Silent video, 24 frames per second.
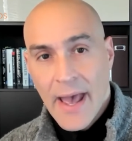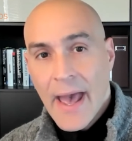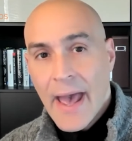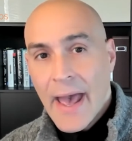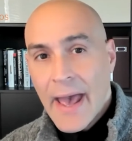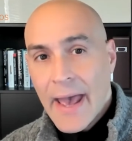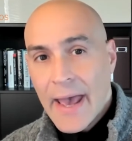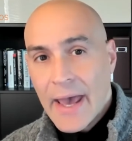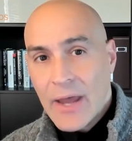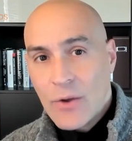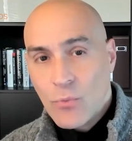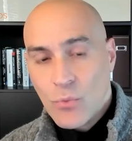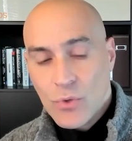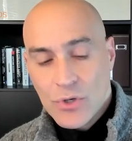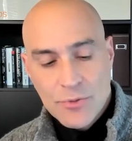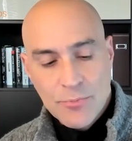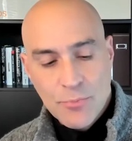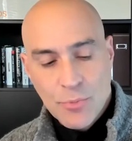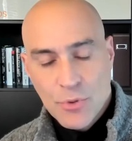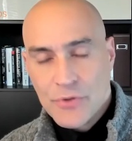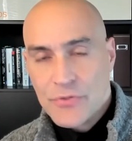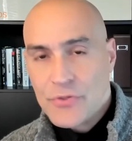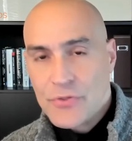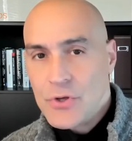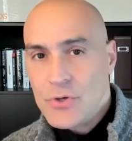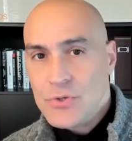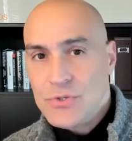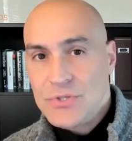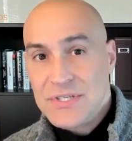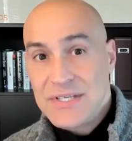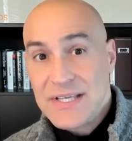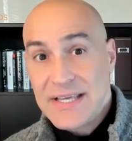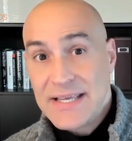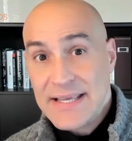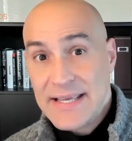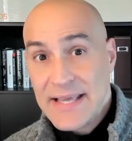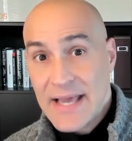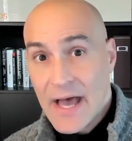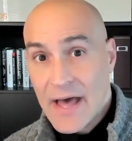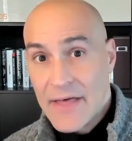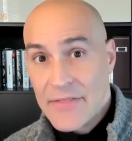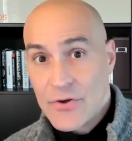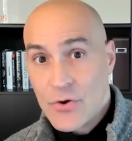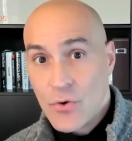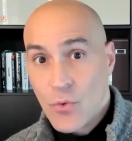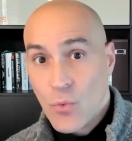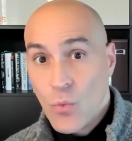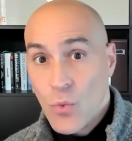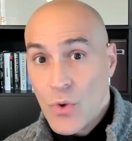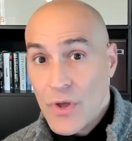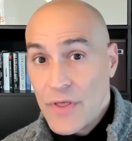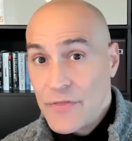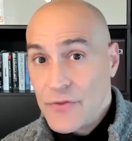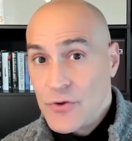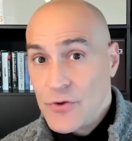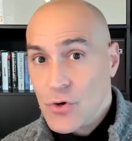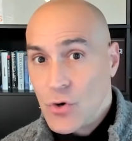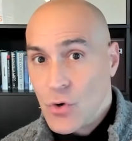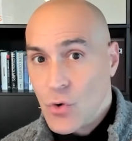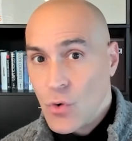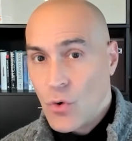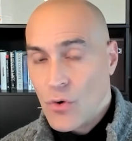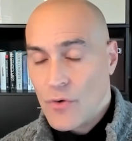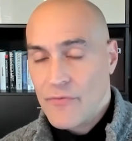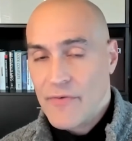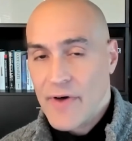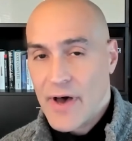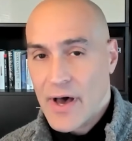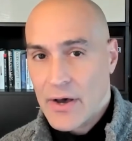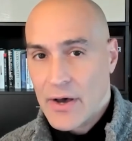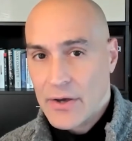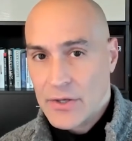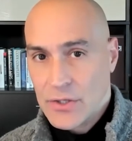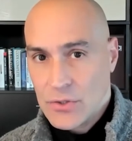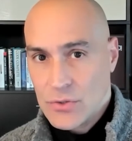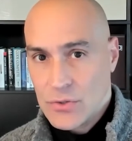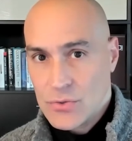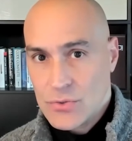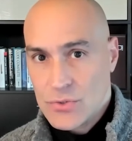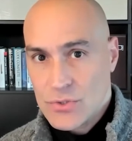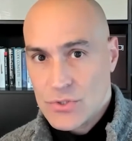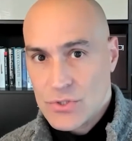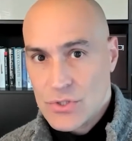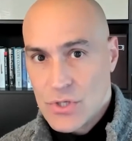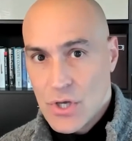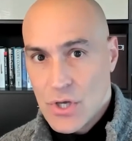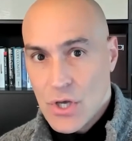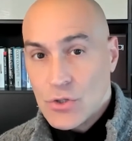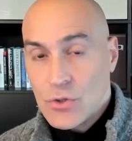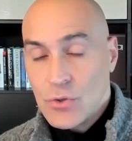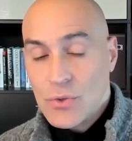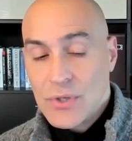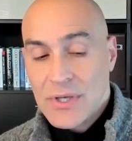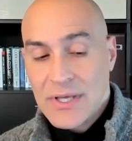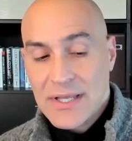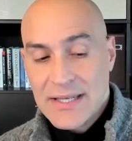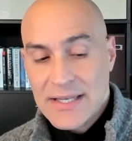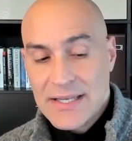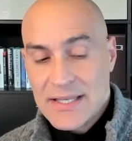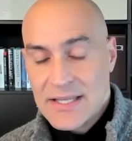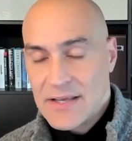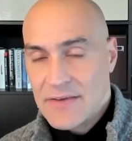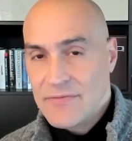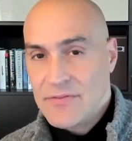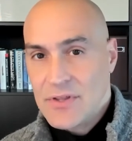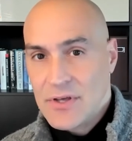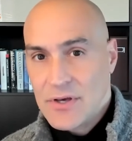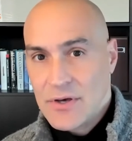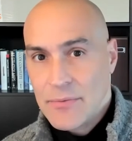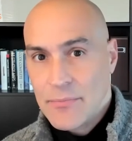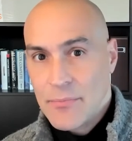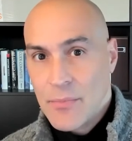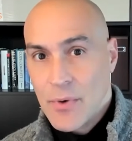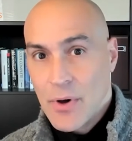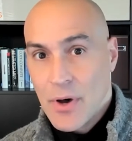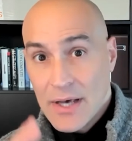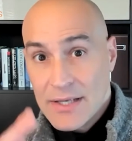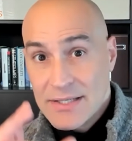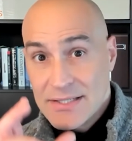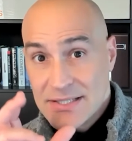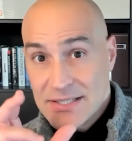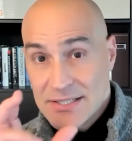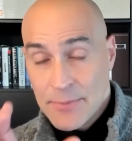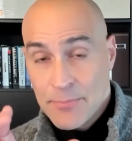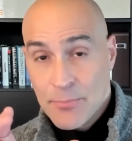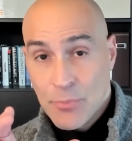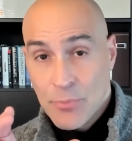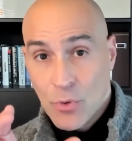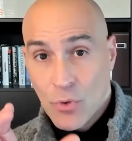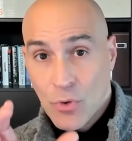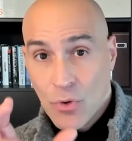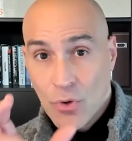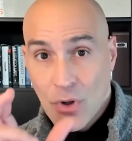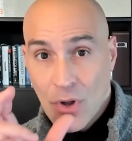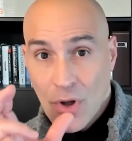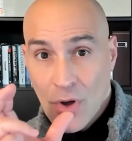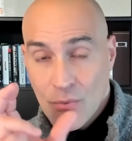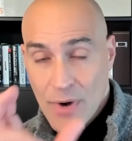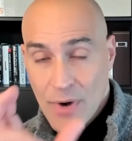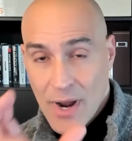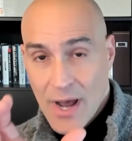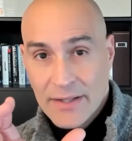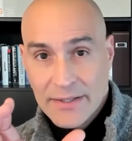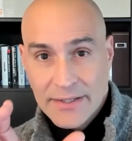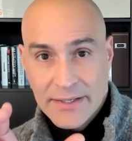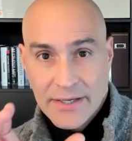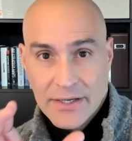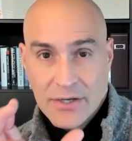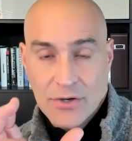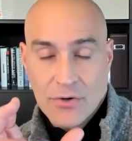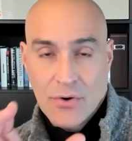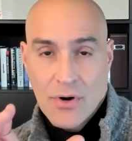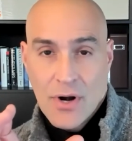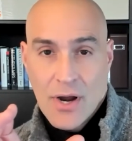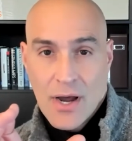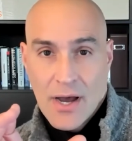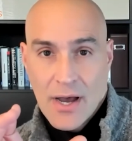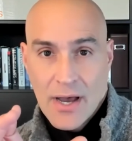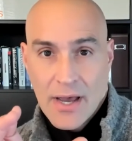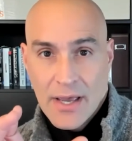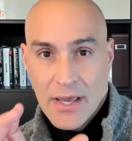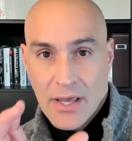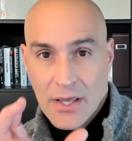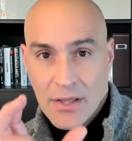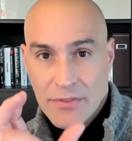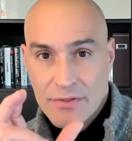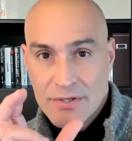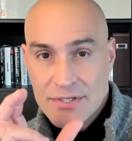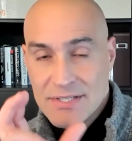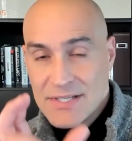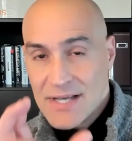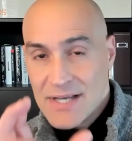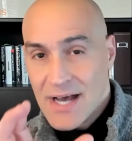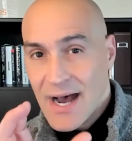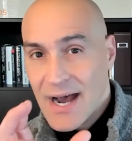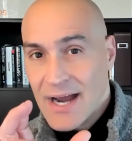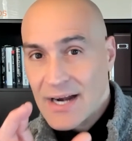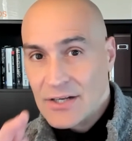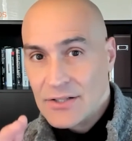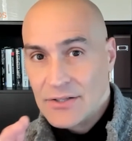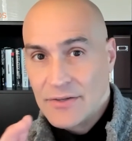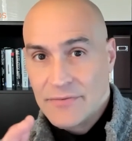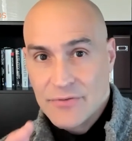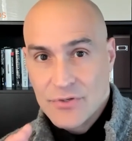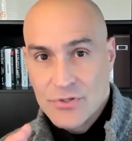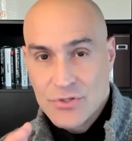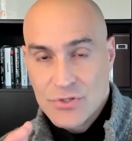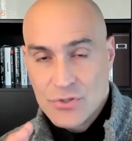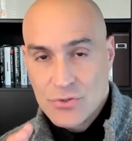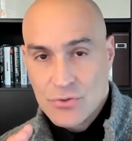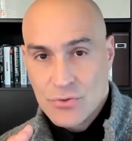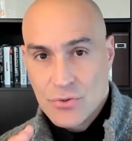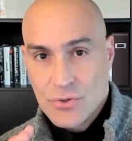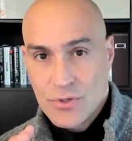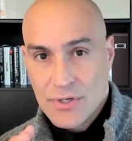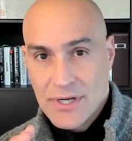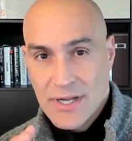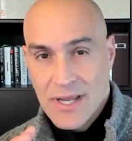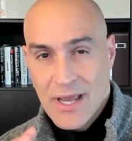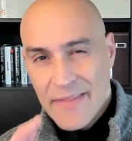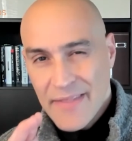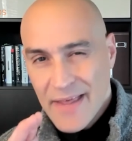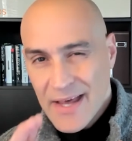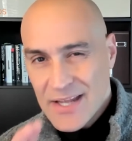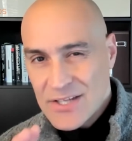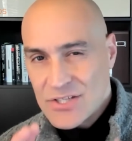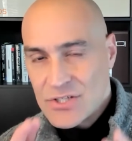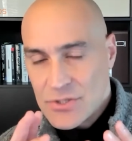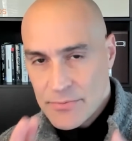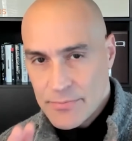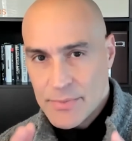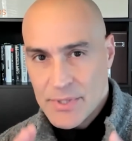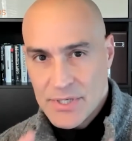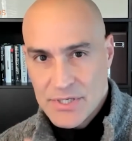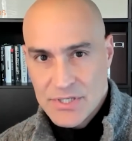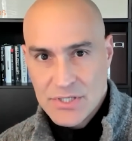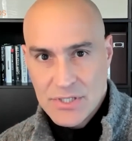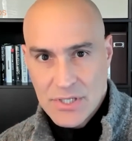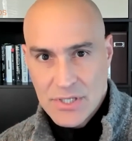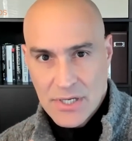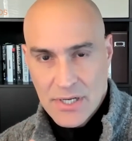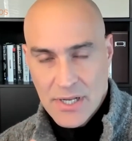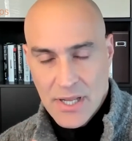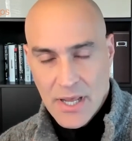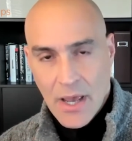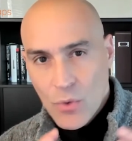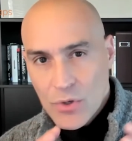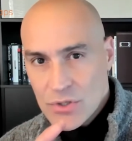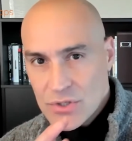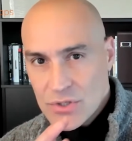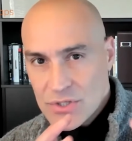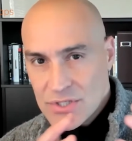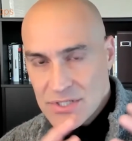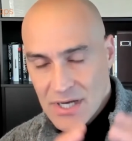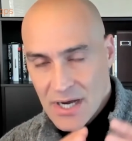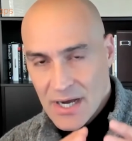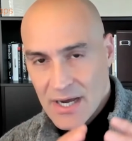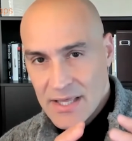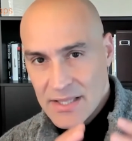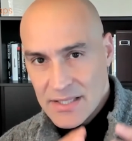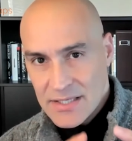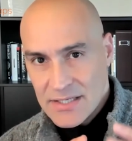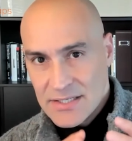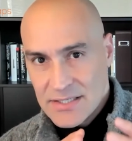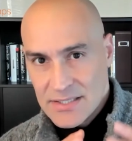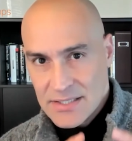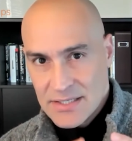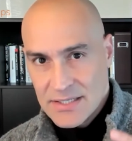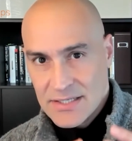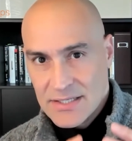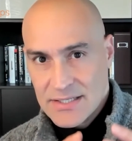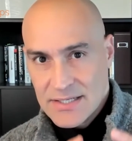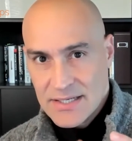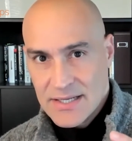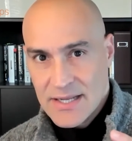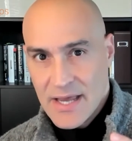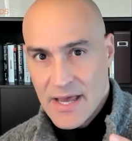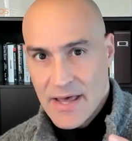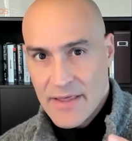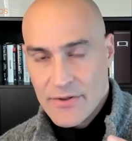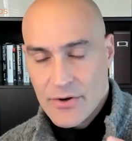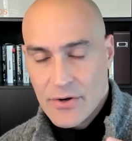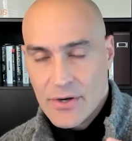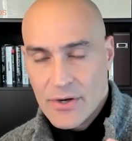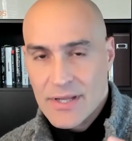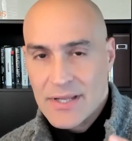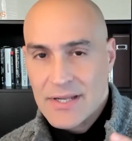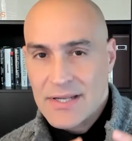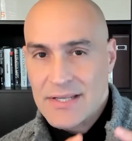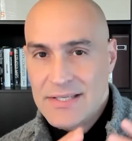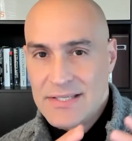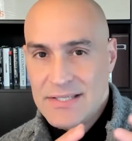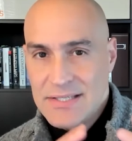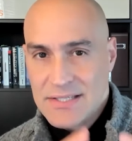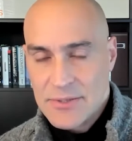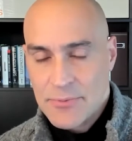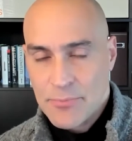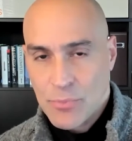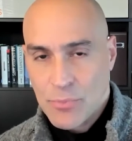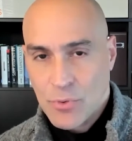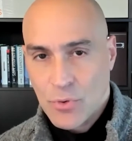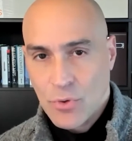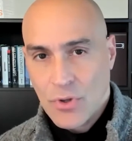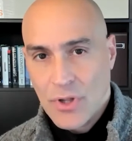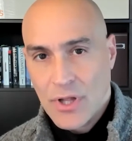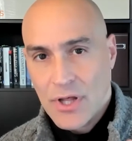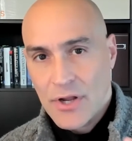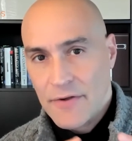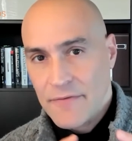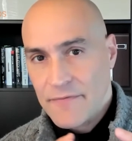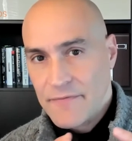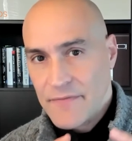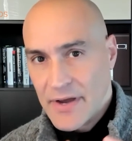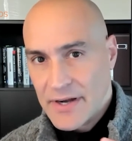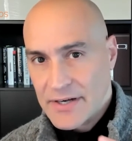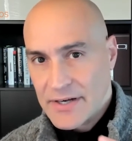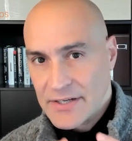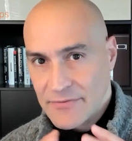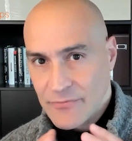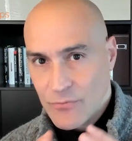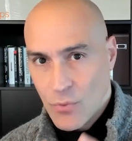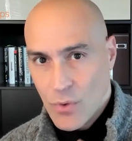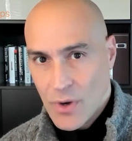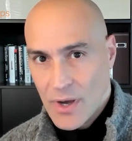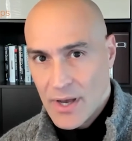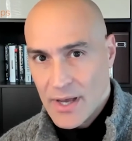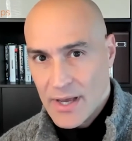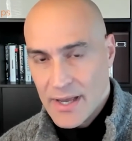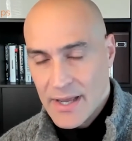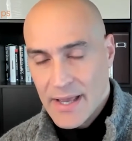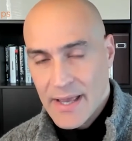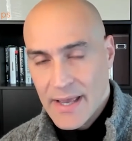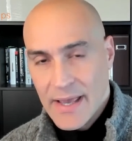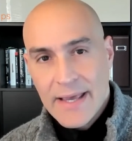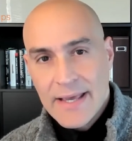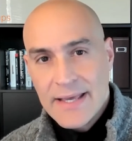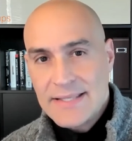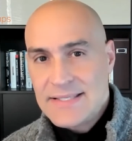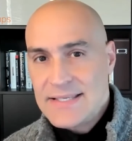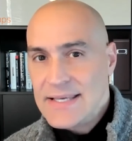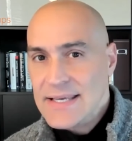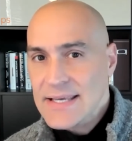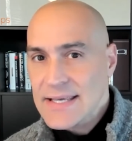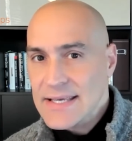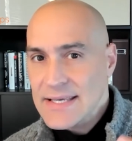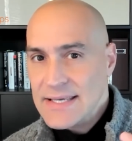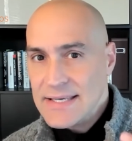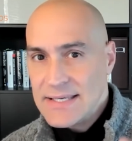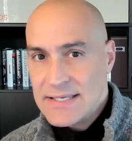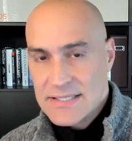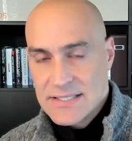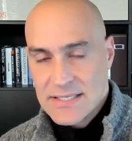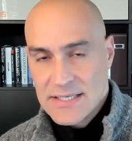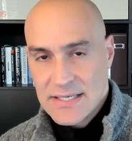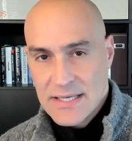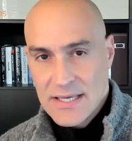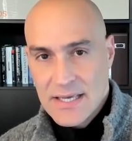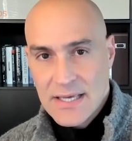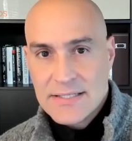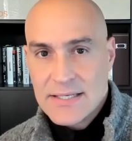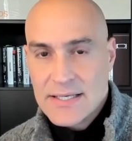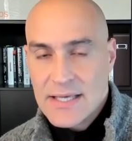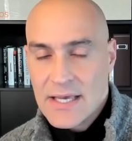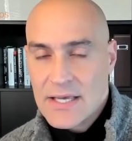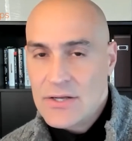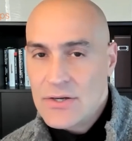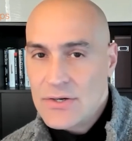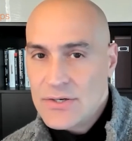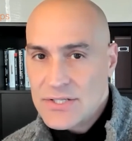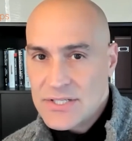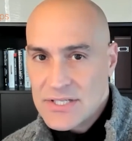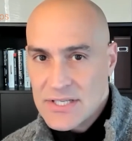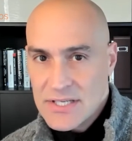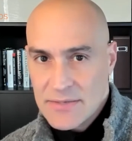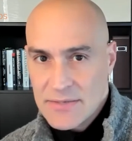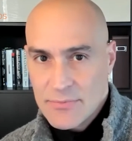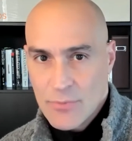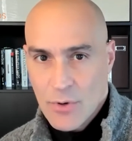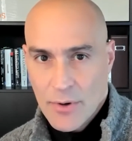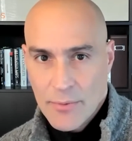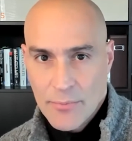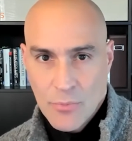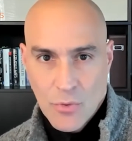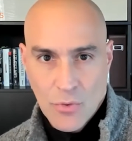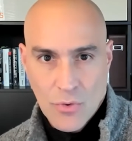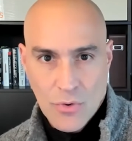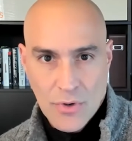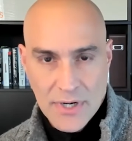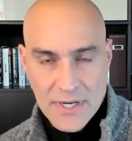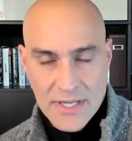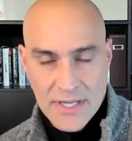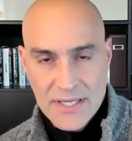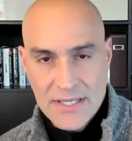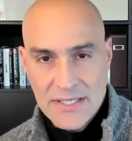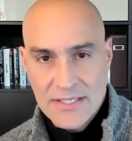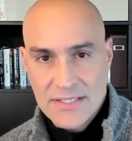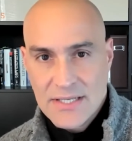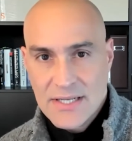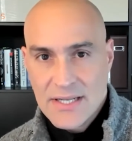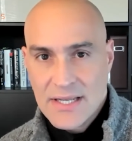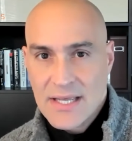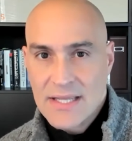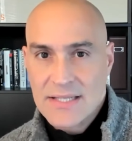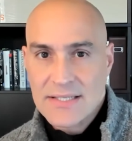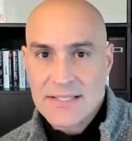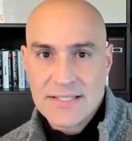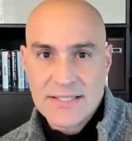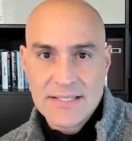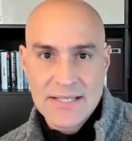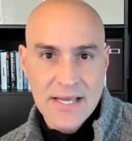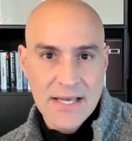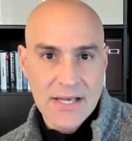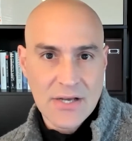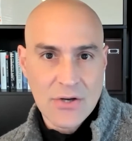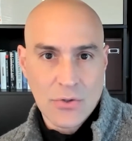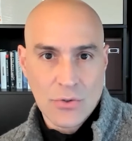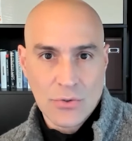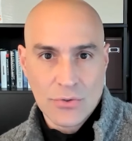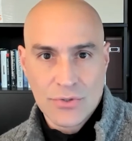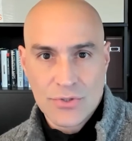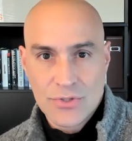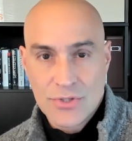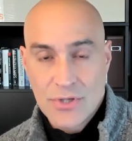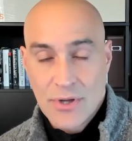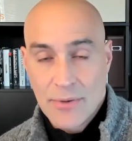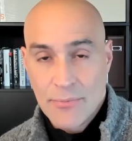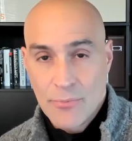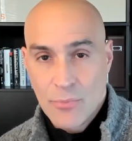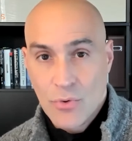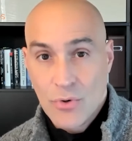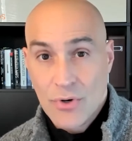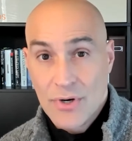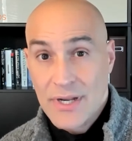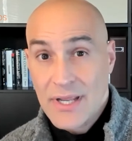And when you put those together with your core values, you can give them a simple rallying cry, the title of your story. That's your mission. When you tie these things together in a simple and effective way, it's easy to get your team on board, easy to get stakeholders on board.